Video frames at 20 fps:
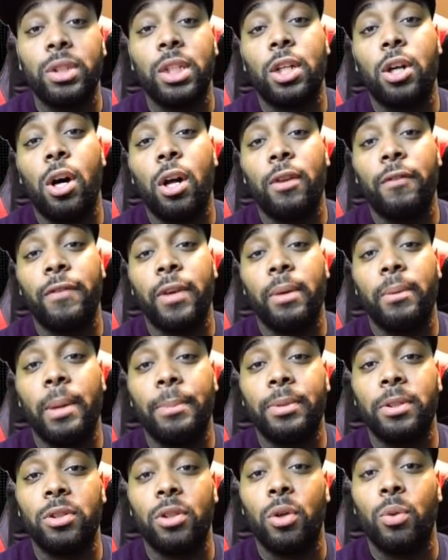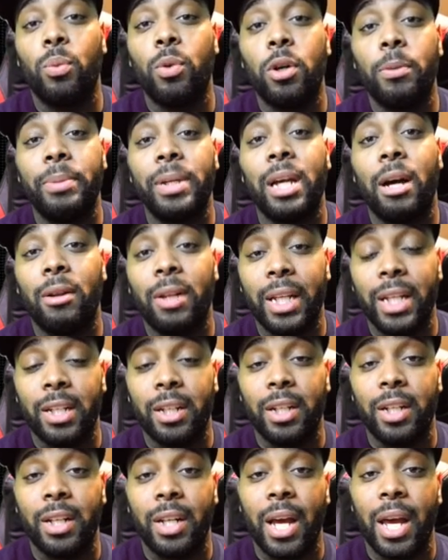to the Hall of Fame episode will be out later
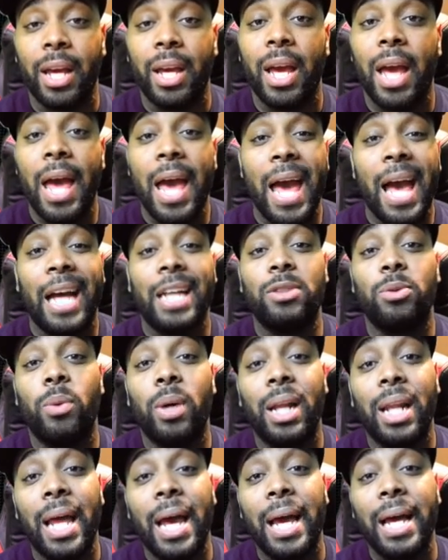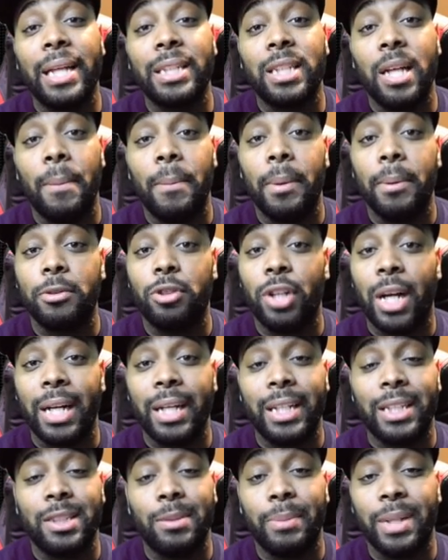tonight, as well as I'm going to try to
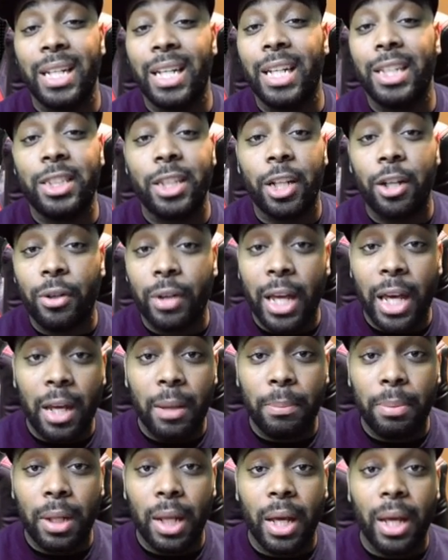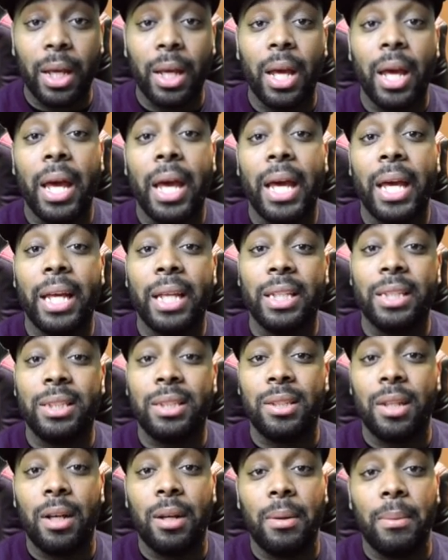get some NHL gameplay and
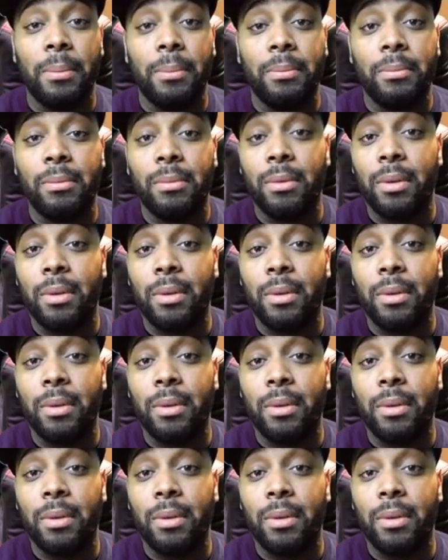some